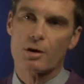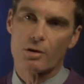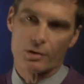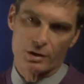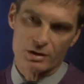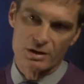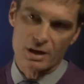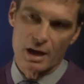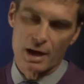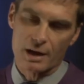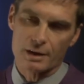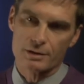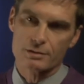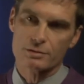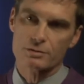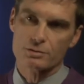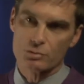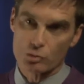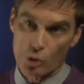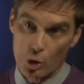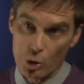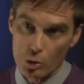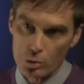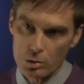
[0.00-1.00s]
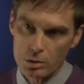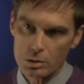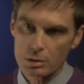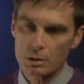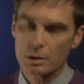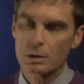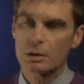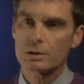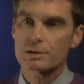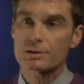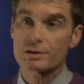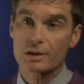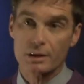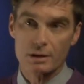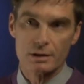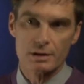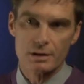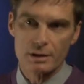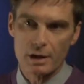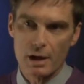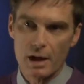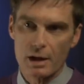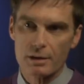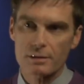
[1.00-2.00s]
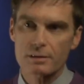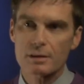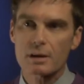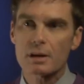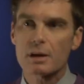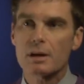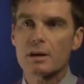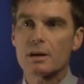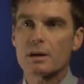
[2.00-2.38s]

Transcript: heart attacks, stroke, sudden death,